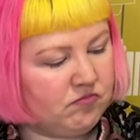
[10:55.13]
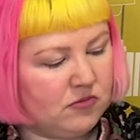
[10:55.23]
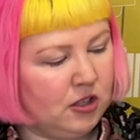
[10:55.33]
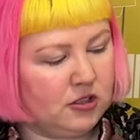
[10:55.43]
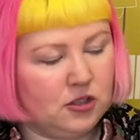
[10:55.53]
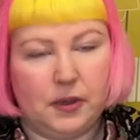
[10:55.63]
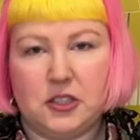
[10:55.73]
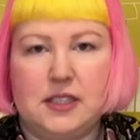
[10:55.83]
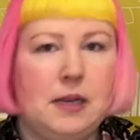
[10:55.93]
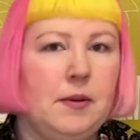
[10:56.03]
Not too much
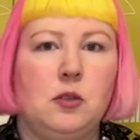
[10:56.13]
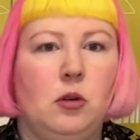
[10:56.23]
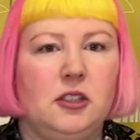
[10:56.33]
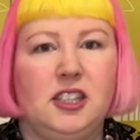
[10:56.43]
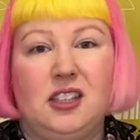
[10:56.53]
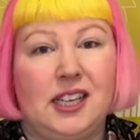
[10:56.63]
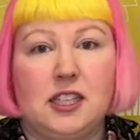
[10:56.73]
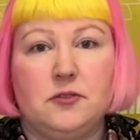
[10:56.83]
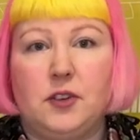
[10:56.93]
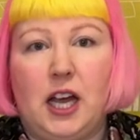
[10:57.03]
to say about the quality, like
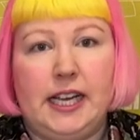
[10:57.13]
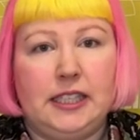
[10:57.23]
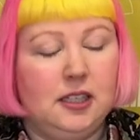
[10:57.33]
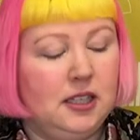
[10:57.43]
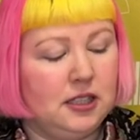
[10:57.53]
it's fine,